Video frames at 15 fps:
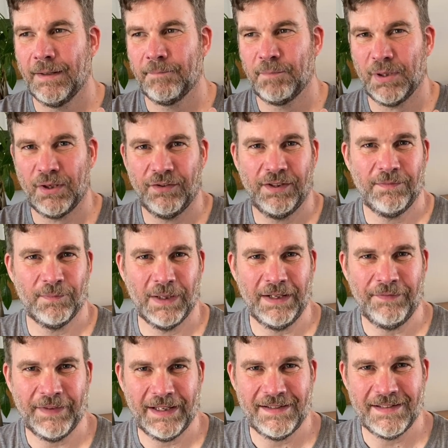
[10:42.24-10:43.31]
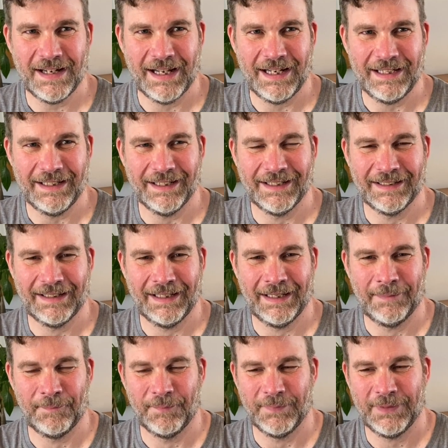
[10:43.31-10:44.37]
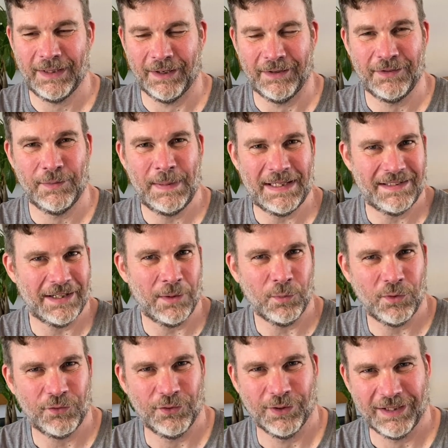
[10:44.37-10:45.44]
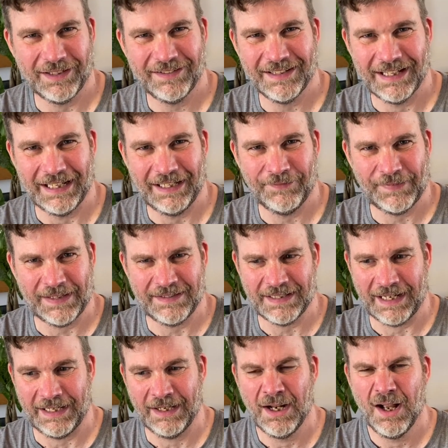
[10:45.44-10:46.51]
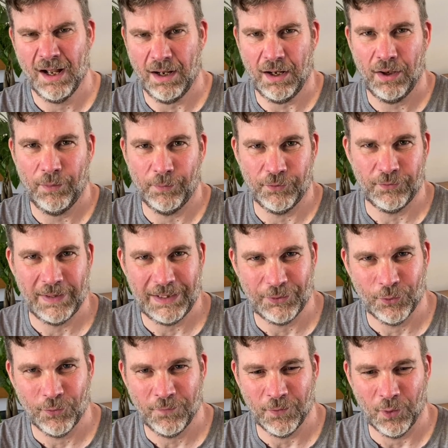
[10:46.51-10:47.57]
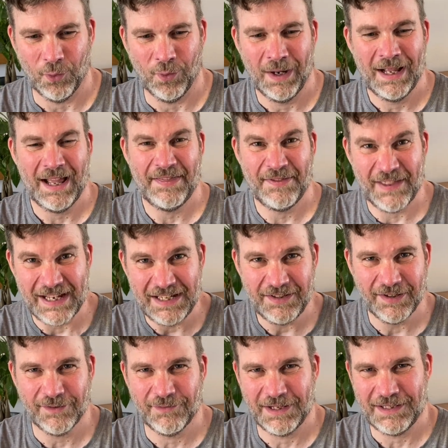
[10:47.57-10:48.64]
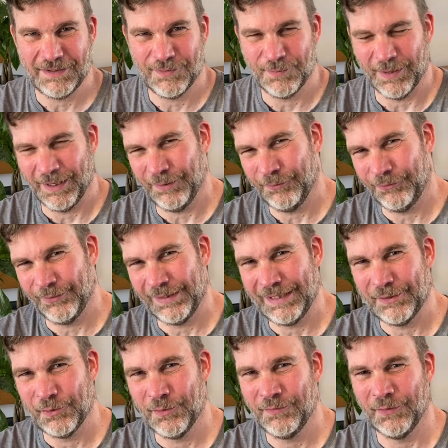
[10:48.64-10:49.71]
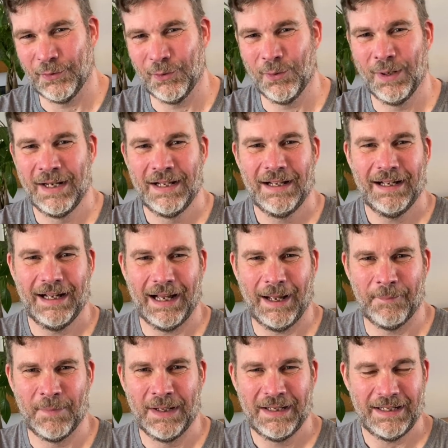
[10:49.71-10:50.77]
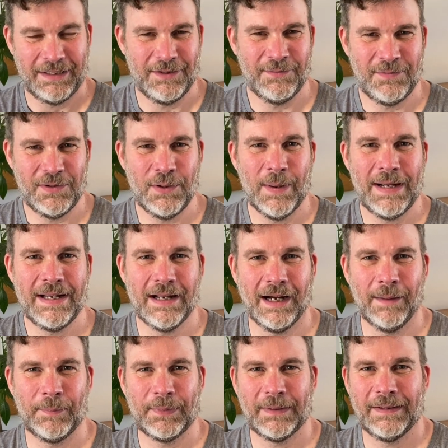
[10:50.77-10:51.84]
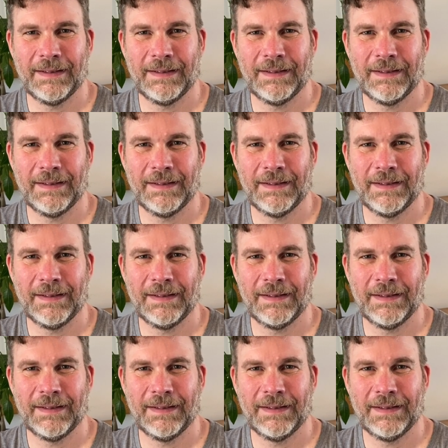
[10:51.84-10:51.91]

because if, if they say um, you know it's a bit soul destroying isn't it if they say oh it was really awful these are the reasons why it was really awful um, you, you end up